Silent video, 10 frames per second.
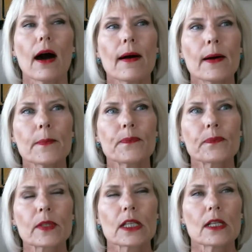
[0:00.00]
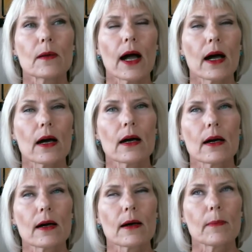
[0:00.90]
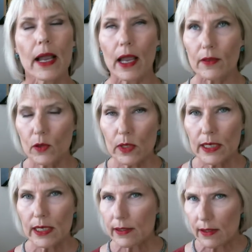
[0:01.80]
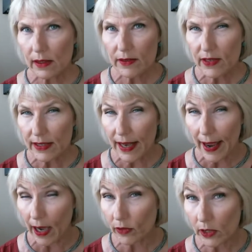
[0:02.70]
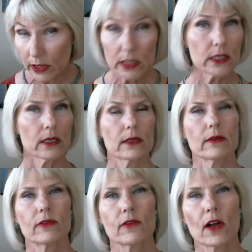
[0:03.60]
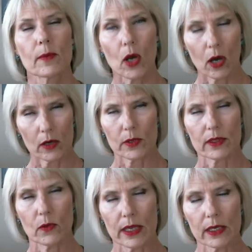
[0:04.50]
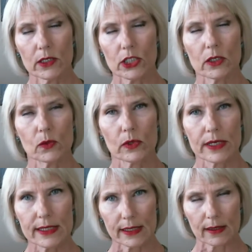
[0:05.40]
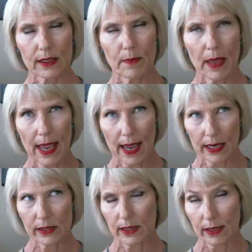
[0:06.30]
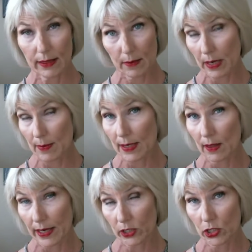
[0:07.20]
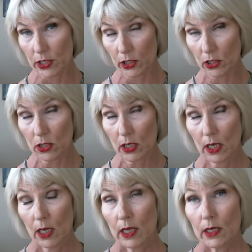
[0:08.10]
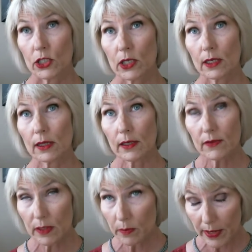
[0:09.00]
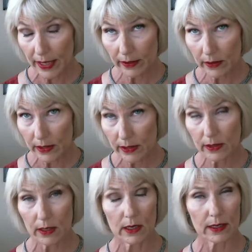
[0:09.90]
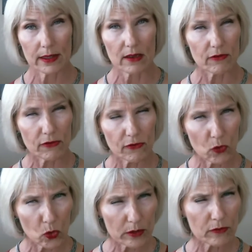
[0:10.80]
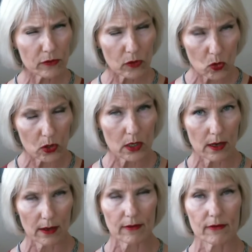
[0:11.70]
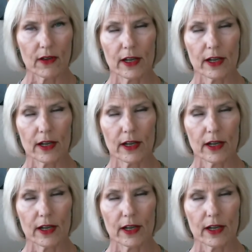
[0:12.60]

My other one is Olivia de Havilland from Gone with the Wind. She recently passed, I think maybe last year. She lived in Paris on the fourth floor of